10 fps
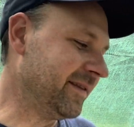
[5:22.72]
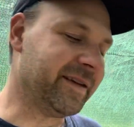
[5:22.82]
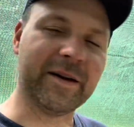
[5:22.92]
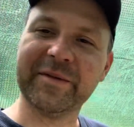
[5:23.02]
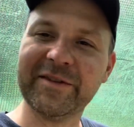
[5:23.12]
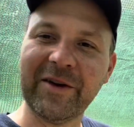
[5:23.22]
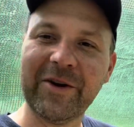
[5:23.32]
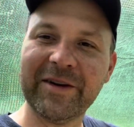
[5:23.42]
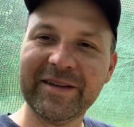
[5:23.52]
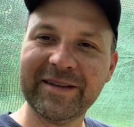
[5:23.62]
get them
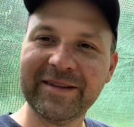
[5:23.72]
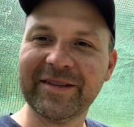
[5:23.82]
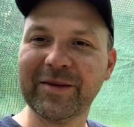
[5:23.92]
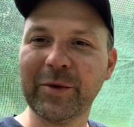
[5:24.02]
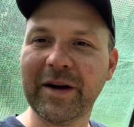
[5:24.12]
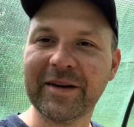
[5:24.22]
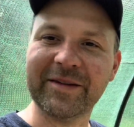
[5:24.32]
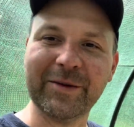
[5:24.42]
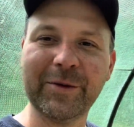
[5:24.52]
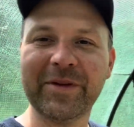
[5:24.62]
started, see what I could
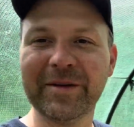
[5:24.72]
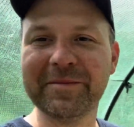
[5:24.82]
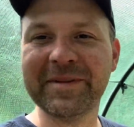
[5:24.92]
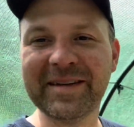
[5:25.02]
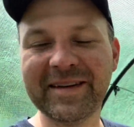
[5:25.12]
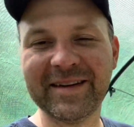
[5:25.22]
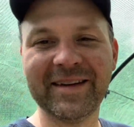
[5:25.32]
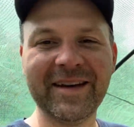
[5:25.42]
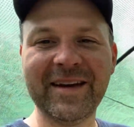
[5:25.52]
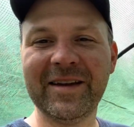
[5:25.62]
do with them.
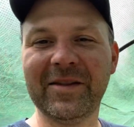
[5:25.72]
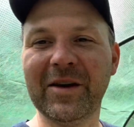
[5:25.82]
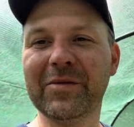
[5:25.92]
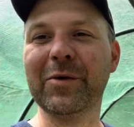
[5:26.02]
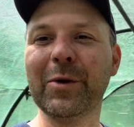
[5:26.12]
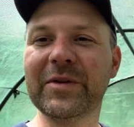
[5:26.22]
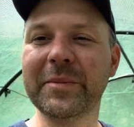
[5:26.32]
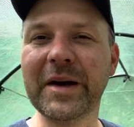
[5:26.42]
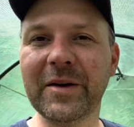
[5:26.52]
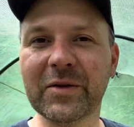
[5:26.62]
Love growing
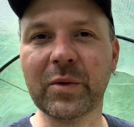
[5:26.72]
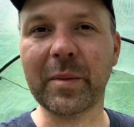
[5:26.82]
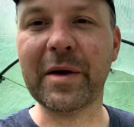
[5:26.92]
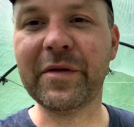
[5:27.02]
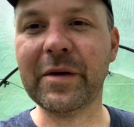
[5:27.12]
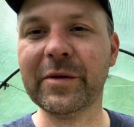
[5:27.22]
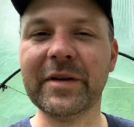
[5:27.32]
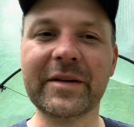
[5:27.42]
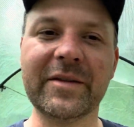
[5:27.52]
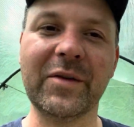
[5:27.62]
tomatoes, one of my favorite
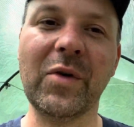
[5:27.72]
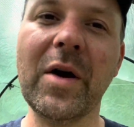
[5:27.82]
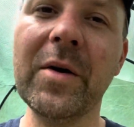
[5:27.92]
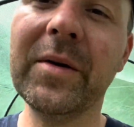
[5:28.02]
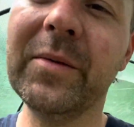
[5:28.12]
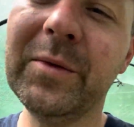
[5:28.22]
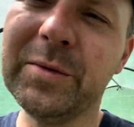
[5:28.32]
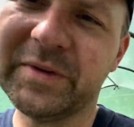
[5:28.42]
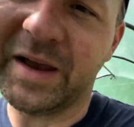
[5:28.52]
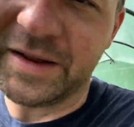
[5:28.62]
things to grow. Ooh,
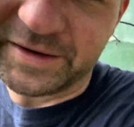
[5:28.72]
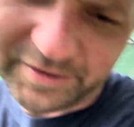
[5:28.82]
it's hot in here.